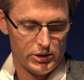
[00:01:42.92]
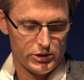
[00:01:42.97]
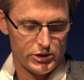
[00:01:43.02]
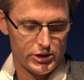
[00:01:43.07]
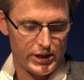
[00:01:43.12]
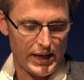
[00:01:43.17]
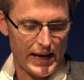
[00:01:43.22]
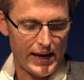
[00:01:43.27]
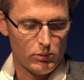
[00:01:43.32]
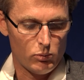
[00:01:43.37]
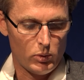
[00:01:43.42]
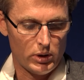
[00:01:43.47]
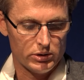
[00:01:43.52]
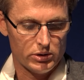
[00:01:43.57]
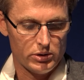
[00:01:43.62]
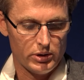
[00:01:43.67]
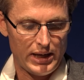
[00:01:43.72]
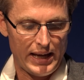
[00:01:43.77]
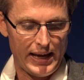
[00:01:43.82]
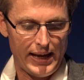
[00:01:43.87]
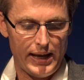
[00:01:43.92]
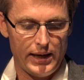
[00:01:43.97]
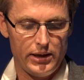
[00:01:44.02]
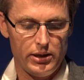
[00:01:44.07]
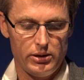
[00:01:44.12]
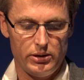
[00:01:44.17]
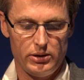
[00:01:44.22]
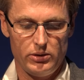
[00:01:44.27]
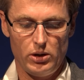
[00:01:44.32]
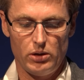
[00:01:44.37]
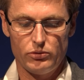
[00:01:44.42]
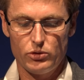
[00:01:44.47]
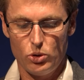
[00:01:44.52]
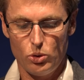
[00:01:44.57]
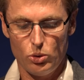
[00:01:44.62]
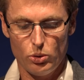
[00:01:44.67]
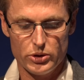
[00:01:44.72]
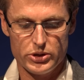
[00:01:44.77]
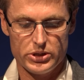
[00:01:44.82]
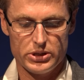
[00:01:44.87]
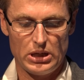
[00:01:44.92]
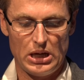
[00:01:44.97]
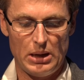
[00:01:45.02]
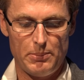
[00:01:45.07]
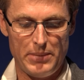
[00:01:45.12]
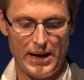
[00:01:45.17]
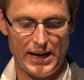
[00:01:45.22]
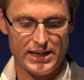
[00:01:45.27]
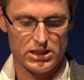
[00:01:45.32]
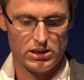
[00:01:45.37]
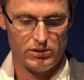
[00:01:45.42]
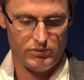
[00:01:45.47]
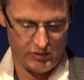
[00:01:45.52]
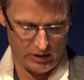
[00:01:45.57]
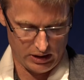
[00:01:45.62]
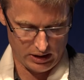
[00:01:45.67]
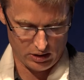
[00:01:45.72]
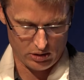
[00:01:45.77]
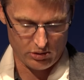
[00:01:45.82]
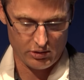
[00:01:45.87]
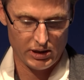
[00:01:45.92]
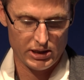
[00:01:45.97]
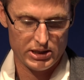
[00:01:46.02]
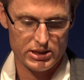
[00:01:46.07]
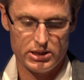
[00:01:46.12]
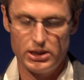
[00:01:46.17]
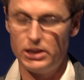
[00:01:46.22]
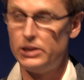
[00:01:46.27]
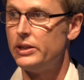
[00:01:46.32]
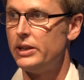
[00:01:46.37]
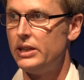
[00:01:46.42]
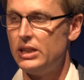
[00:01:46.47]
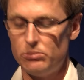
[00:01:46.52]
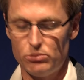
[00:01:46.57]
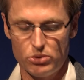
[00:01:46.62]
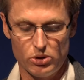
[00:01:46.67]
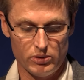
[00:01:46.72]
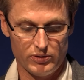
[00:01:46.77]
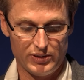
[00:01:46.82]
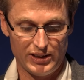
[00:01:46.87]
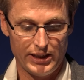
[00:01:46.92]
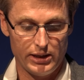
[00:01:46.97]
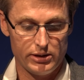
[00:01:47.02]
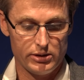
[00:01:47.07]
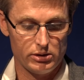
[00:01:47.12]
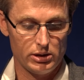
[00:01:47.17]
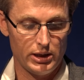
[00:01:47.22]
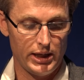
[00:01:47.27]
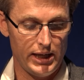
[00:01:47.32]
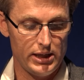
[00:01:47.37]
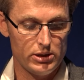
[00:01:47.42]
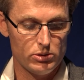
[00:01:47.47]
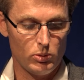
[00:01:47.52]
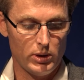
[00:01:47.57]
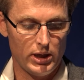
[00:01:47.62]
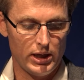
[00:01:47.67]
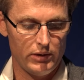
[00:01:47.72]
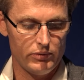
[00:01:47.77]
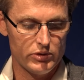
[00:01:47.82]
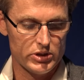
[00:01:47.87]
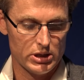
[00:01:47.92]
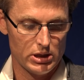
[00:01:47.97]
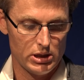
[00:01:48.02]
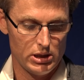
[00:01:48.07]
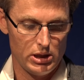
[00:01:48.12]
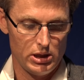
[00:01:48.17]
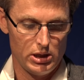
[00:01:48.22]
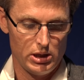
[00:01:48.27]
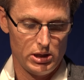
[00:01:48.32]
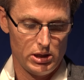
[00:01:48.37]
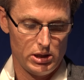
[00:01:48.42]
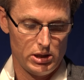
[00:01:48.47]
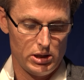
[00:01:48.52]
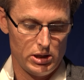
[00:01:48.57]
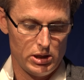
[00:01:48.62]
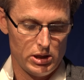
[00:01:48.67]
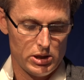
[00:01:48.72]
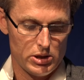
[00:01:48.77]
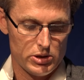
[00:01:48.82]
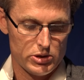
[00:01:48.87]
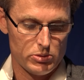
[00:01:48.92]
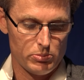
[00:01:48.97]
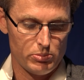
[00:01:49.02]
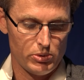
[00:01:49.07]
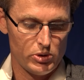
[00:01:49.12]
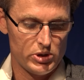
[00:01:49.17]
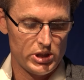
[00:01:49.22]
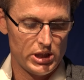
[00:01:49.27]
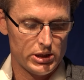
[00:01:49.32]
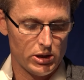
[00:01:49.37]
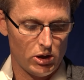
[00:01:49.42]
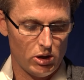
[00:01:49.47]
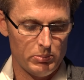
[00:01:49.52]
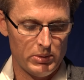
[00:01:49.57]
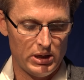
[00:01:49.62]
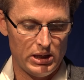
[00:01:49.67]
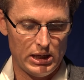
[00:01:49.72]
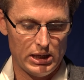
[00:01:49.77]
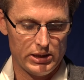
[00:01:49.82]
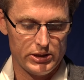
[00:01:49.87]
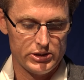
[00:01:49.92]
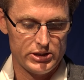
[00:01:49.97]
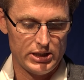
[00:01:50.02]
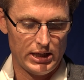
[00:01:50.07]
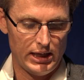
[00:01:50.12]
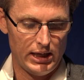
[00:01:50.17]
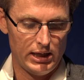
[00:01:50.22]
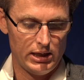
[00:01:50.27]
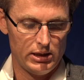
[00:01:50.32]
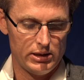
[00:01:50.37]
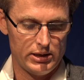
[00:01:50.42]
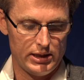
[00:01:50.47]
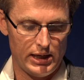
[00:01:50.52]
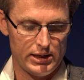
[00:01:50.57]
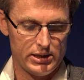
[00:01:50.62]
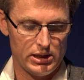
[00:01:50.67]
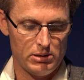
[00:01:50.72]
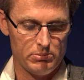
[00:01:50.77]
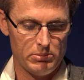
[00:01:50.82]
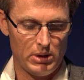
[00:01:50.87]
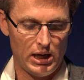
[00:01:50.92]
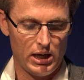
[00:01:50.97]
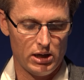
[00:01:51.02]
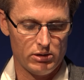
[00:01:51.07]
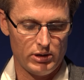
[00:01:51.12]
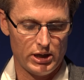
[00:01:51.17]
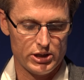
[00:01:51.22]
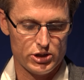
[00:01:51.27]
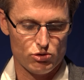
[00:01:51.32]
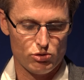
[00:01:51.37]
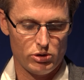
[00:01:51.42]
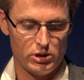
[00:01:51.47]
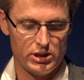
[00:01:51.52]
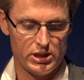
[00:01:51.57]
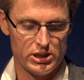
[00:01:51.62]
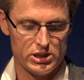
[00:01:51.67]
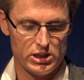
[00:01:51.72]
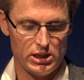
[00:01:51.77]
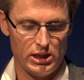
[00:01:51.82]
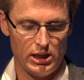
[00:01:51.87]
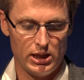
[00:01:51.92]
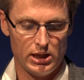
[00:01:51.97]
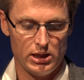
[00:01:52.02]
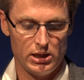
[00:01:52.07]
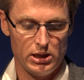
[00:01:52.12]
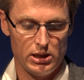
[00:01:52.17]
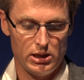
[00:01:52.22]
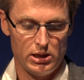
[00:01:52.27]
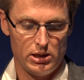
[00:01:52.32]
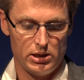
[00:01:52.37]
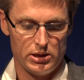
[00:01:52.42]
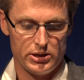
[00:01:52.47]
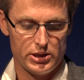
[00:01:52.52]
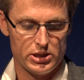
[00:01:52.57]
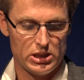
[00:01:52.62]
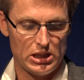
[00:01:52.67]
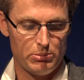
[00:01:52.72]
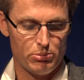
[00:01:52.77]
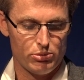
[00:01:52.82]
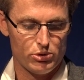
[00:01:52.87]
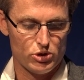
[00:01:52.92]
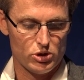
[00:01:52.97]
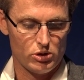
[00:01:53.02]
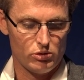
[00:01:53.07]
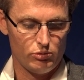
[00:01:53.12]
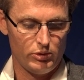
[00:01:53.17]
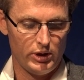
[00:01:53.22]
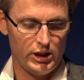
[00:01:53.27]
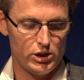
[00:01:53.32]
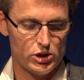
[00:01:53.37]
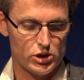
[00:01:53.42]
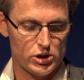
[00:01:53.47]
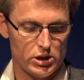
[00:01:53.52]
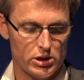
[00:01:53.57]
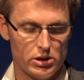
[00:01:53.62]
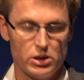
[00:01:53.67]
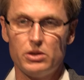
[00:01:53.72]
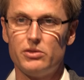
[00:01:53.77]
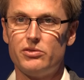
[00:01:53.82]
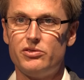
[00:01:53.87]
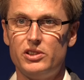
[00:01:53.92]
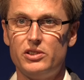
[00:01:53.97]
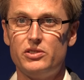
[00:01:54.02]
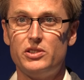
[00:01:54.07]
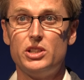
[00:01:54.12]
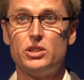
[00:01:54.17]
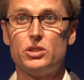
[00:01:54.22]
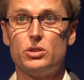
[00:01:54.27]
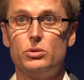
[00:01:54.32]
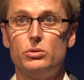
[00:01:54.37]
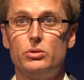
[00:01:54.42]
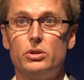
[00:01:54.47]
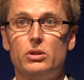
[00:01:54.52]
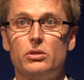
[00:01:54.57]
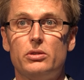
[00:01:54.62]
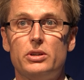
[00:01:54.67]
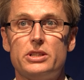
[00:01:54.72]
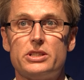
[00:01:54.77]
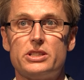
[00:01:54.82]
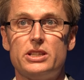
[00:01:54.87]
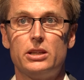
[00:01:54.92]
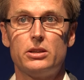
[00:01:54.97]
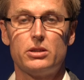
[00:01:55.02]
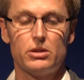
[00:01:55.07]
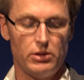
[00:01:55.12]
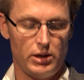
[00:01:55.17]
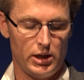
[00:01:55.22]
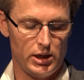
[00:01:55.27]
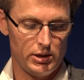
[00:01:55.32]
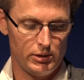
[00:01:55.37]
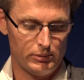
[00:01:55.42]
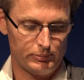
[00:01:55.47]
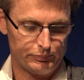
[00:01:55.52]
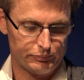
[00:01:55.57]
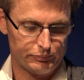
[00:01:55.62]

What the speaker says: To that, one could add, of course, a massive increase in the number of lethal heat waves. Subhuti told me the other day that in Maharashtra this year, the temperature reached 52 degrees centigrade.